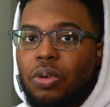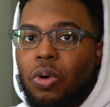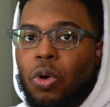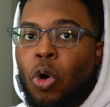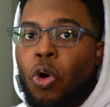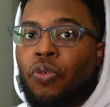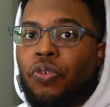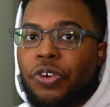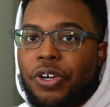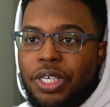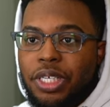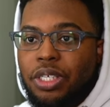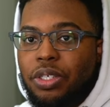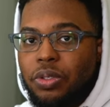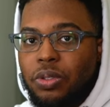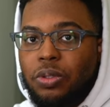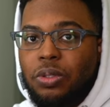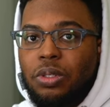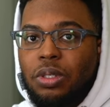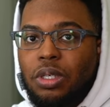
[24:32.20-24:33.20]
over
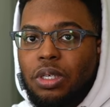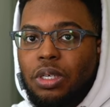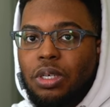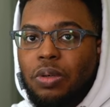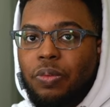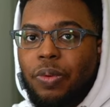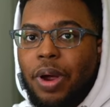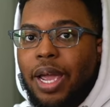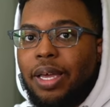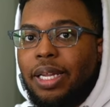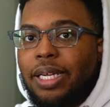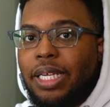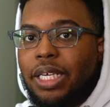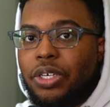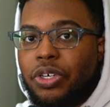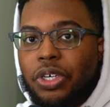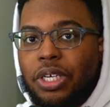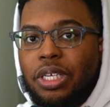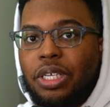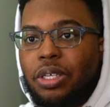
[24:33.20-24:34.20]
heal, right? Like he
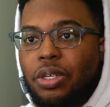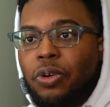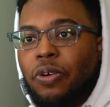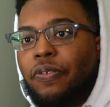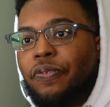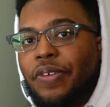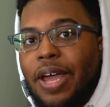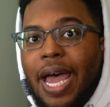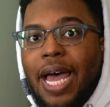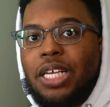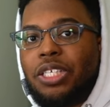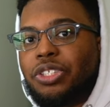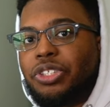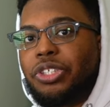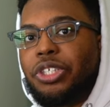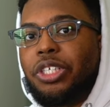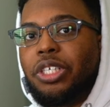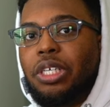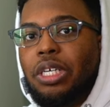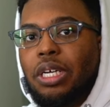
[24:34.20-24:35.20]
couldn't heal
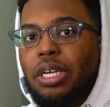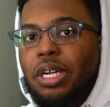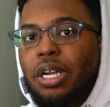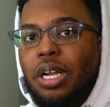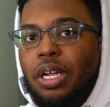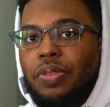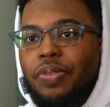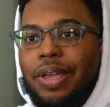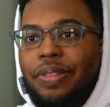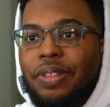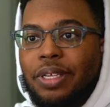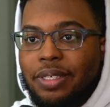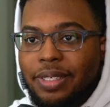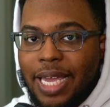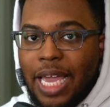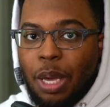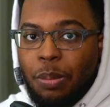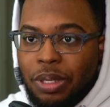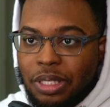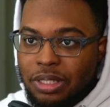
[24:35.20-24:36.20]
faster than the
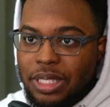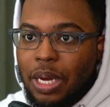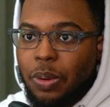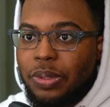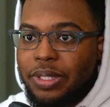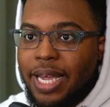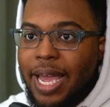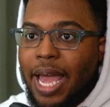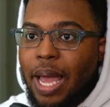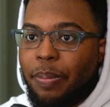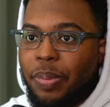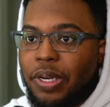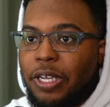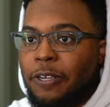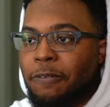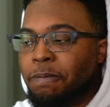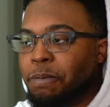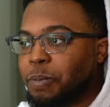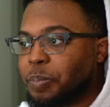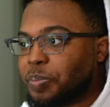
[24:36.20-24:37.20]
damage that was
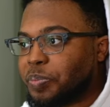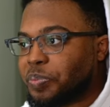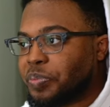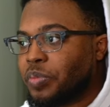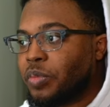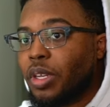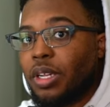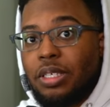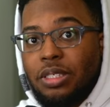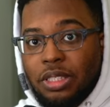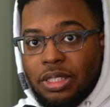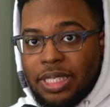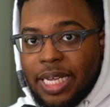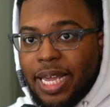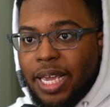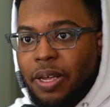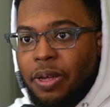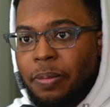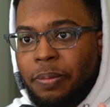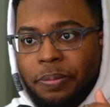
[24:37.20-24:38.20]
happening.
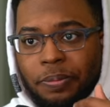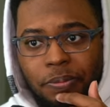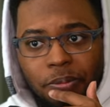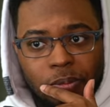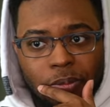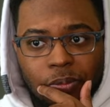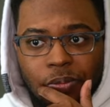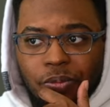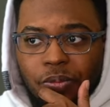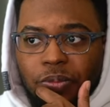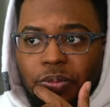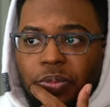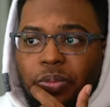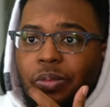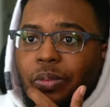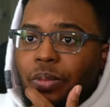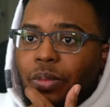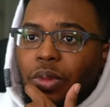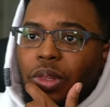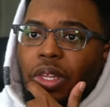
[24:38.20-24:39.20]
Sam,
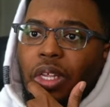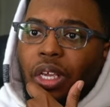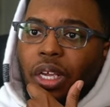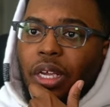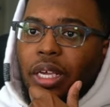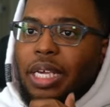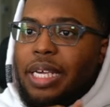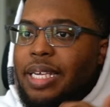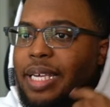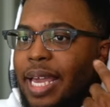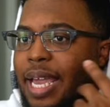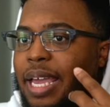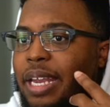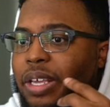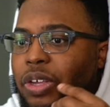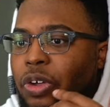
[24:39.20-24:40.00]
he can't